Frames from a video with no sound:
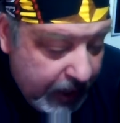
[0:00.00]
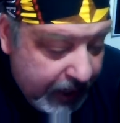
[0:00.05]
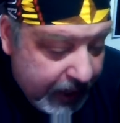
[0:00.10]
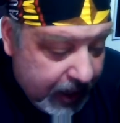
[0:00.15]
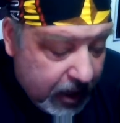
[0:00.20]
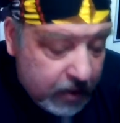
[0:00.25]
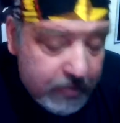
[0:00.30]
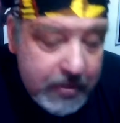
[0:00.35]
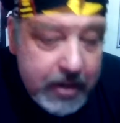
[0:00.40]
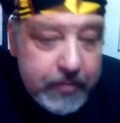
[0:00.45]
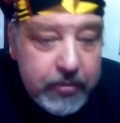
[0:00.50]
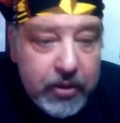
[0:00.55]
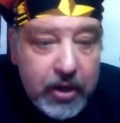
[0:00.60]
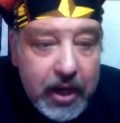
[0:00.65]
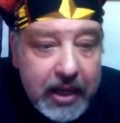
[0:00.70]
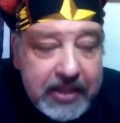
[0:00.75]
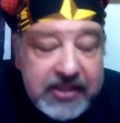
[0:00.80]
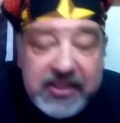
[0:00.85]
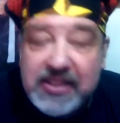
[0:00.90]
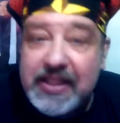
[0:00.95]
And I
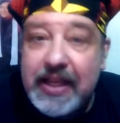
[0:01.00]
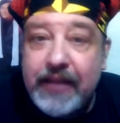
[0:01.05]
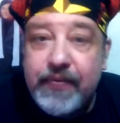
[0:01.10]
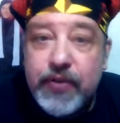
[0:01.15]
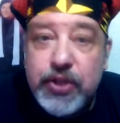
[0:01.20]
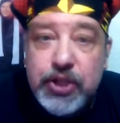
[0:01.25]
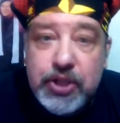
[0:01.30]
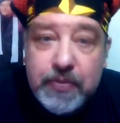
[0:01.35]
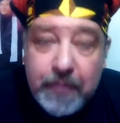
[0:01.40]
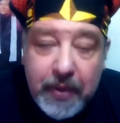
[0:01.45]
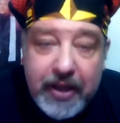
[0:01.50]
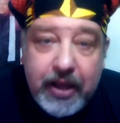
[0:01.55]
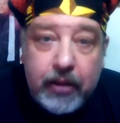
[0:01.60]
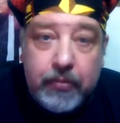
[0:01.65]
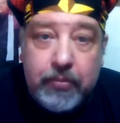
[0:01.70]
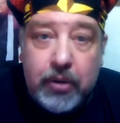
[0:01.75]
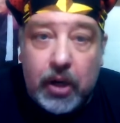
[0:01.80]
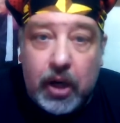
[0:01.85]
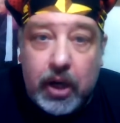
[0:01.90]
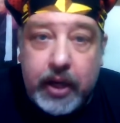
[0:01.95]
remember Steven
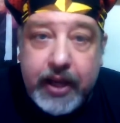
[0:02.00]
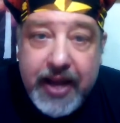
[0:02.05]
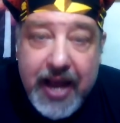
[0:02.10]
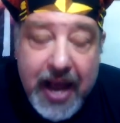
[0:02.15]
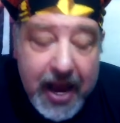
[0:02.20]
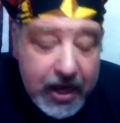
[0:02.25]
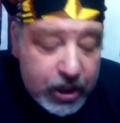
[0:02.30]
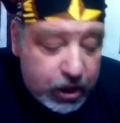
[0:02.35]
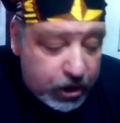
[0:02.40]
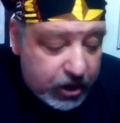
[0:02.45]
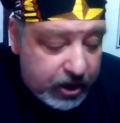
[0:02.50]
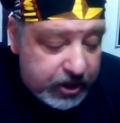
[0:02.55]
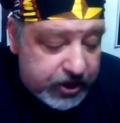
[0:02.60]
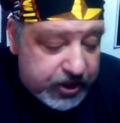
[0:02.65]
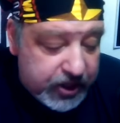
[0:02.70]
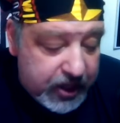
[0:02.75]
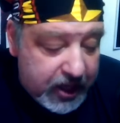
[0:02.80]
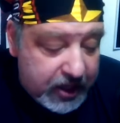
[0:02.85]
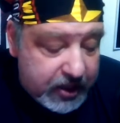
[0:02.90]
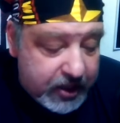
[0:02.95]
Spielberg. He actually
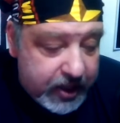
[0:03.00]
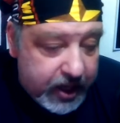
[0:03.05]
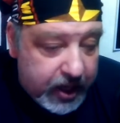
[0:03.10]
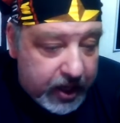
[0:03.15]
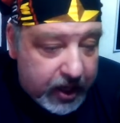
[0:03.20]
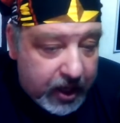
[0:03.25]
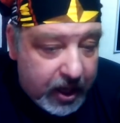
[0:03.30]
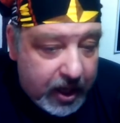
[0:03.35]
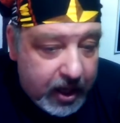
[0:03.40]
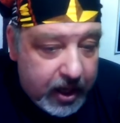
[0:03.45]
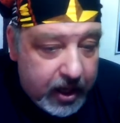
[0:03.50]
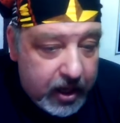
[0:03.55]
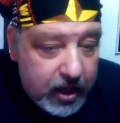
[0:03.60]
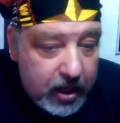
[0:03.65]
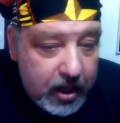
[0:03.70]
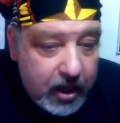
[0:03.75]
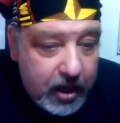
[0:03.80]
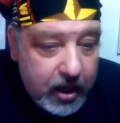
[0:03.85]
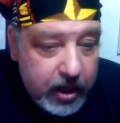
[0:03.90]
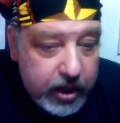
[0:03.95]
said that
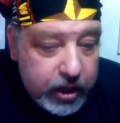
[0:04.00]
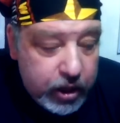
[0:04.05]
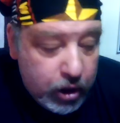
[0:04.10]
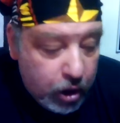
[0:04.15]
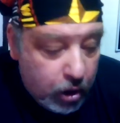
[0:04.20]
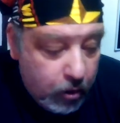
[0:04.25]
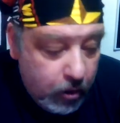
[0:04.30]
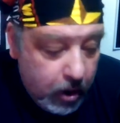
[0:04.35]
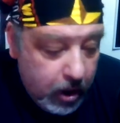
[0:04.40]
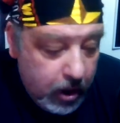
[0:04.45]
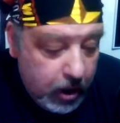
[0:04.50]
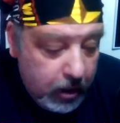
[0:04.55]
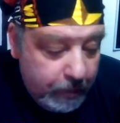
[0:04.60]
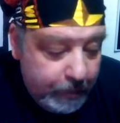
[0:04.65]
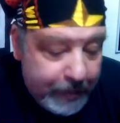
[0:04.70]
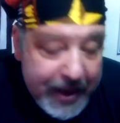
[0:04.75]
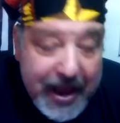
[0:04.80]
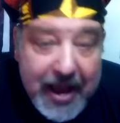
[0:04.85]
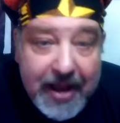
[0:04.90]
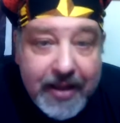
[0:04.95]

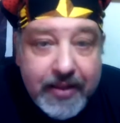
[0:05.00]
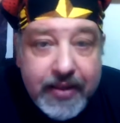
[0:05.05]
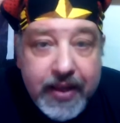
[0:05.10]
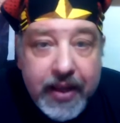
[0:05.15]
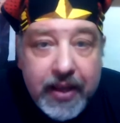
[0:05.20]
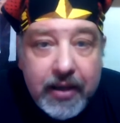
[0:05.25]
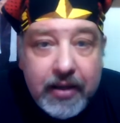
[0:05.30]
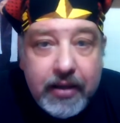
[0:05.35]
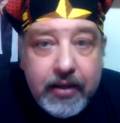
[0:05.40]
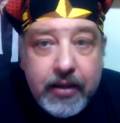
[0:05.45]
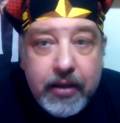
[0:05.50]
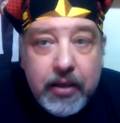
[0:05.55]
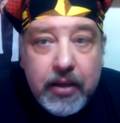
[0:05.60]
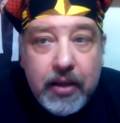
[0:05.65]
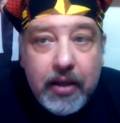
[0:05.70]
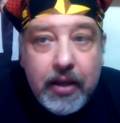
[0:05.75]
back then,